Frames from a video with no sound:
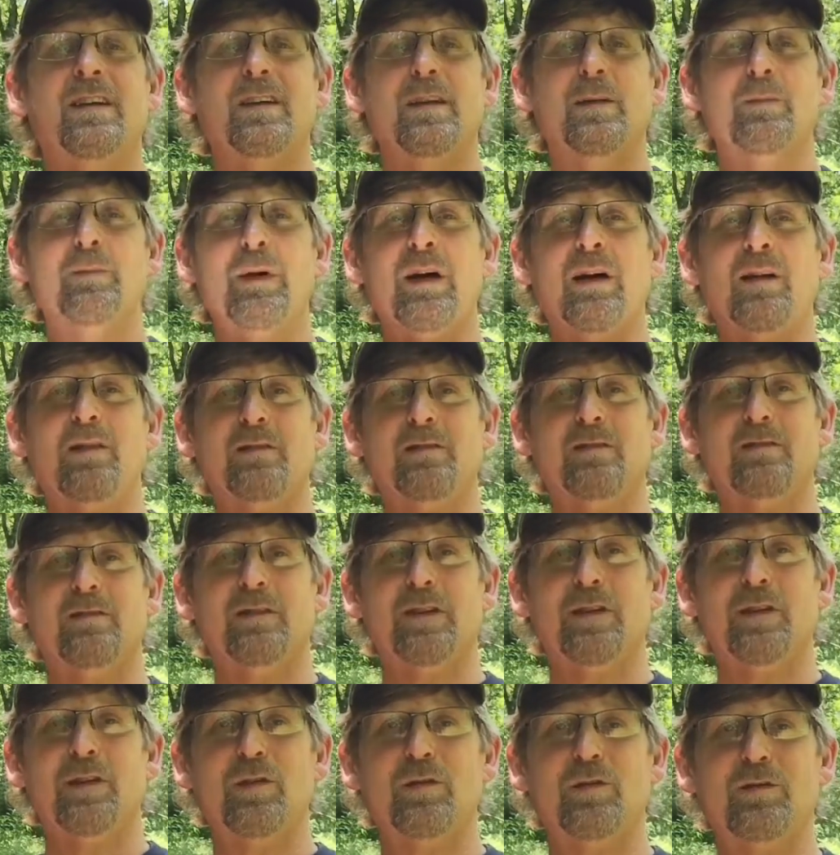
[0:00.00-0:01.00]
that mount,
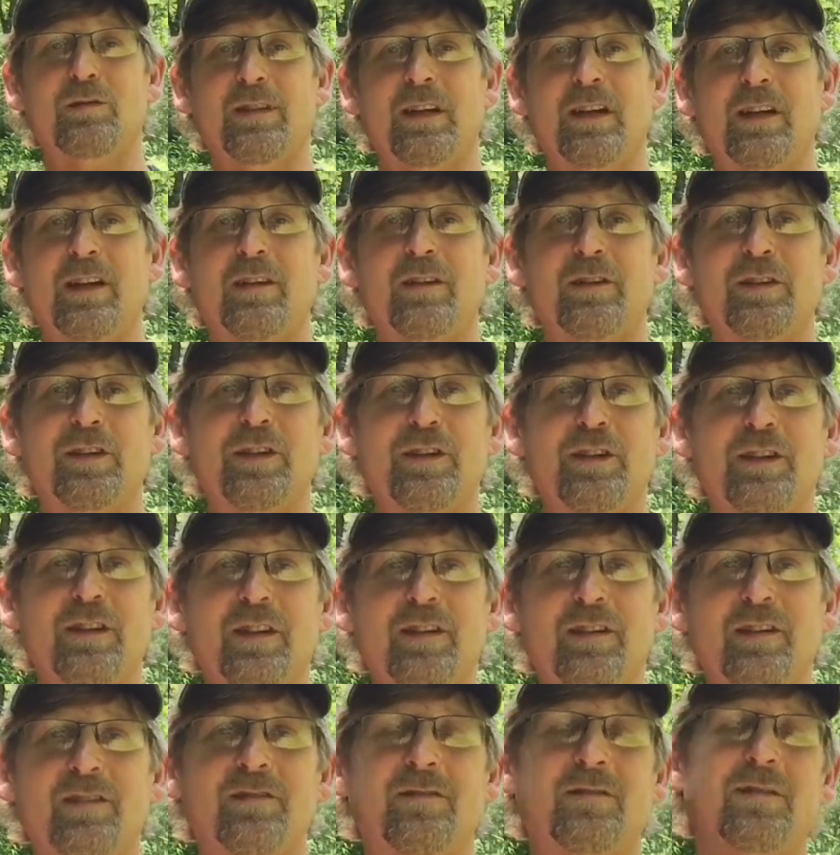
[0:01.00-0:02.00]
you know, here on your
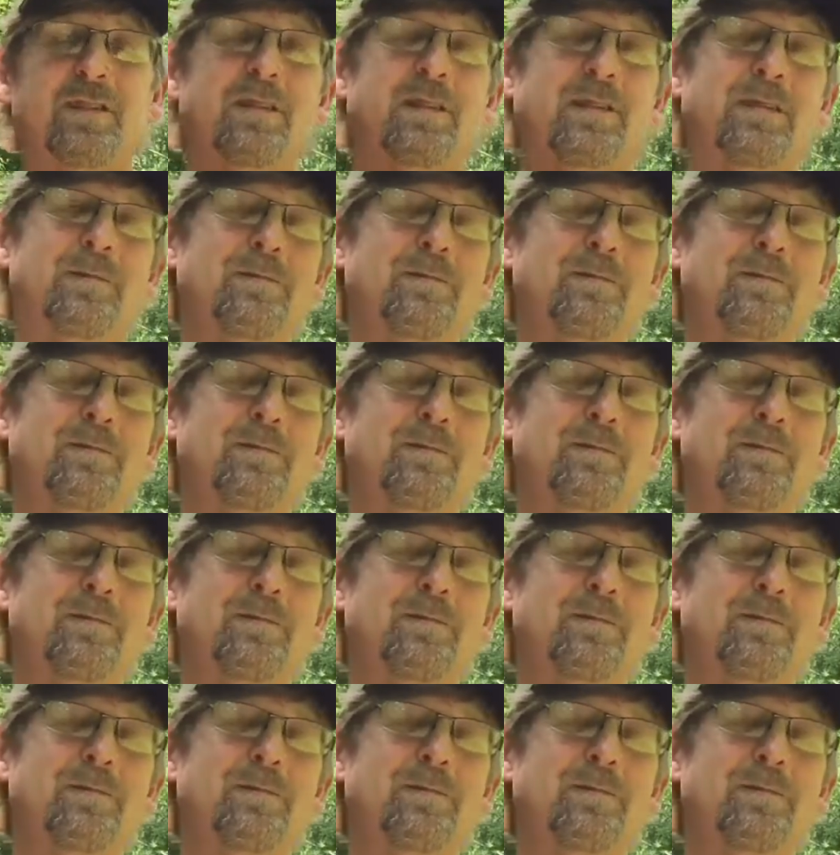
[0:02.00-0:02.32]
chest.